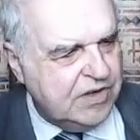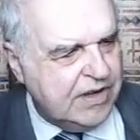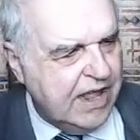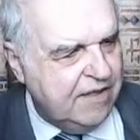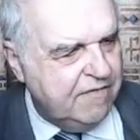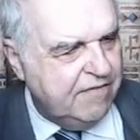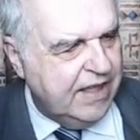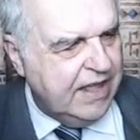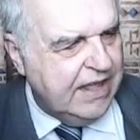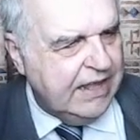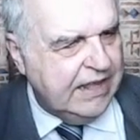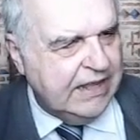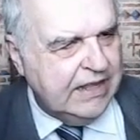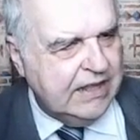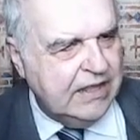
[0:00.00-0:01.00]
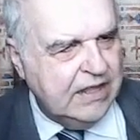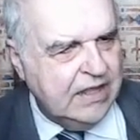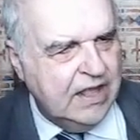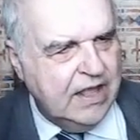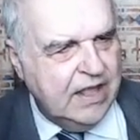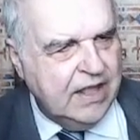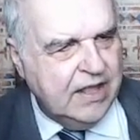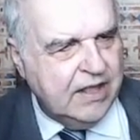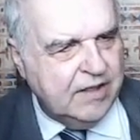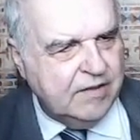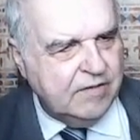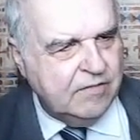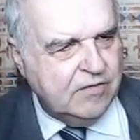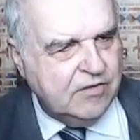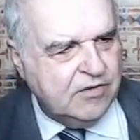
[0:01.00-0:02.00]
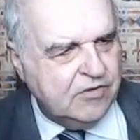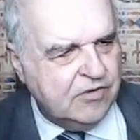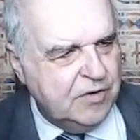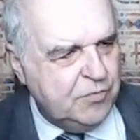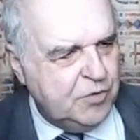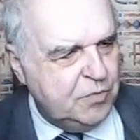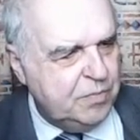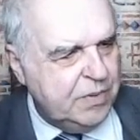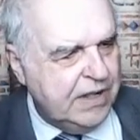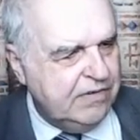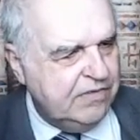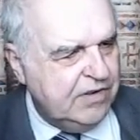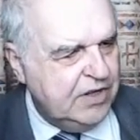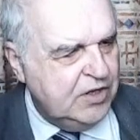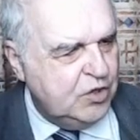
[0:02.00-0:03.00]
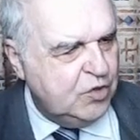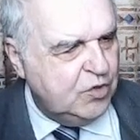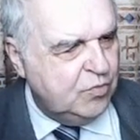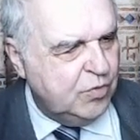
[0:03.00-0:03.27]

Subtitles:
have a scripture passage.